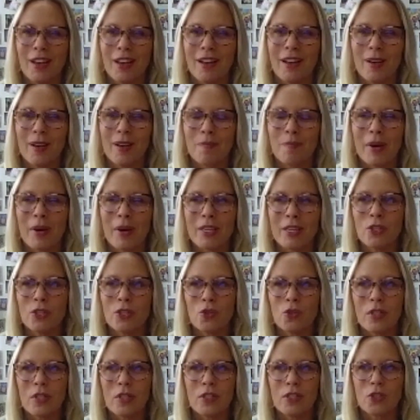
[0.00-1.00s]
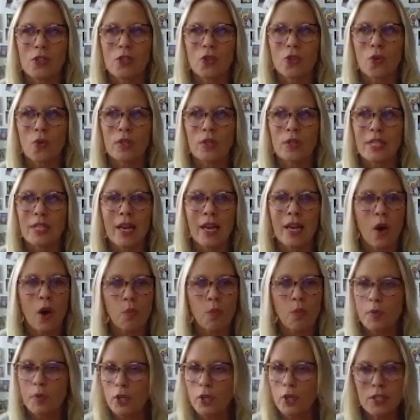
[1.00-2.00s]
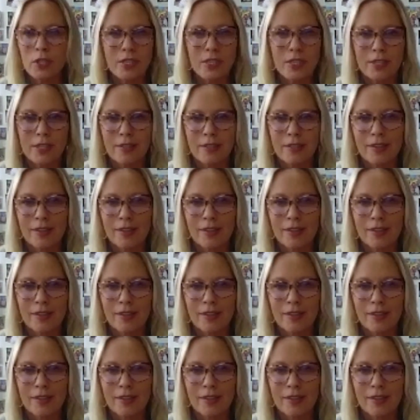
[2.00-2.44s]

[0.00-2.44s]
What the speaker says: My students don't need helpers,